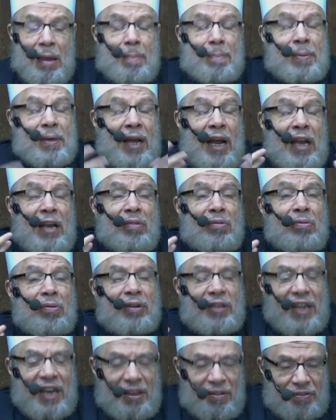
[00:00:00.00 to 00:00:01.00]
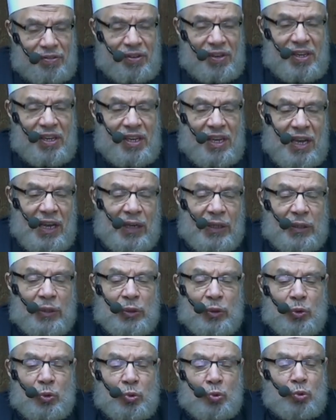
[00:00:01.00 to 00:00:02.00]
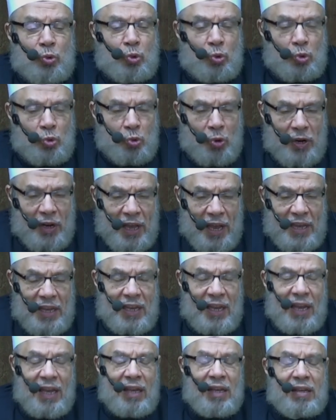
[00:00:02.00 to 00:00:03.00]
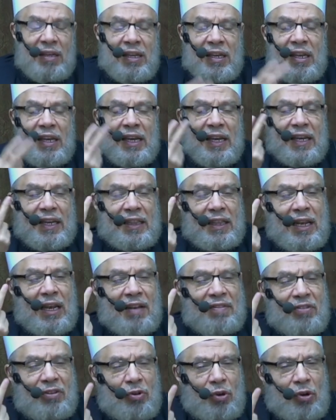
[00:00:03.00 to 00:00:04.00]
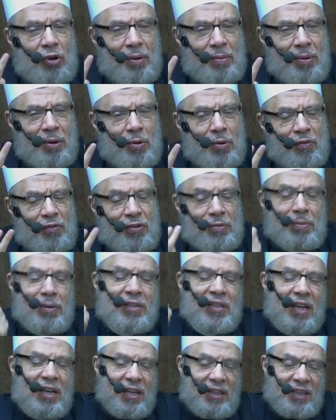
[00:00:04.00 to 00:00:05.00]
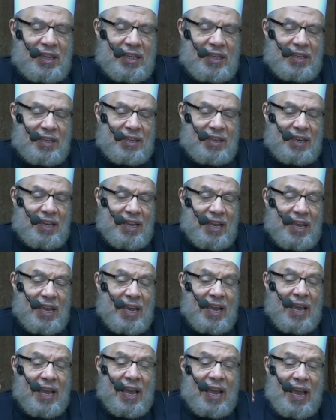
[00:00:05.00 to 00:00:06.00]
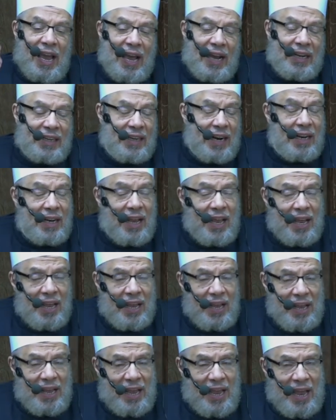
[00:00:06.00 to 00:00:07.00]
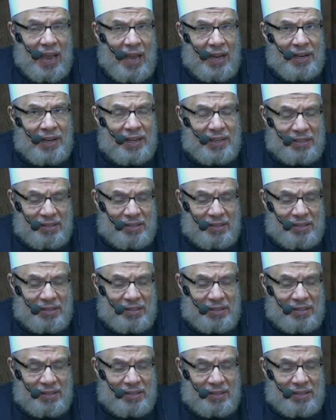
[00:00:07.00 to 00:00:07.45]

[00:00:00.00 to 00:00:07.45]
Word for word: This is from the origins. From the type or how, there is a dispute about two issues.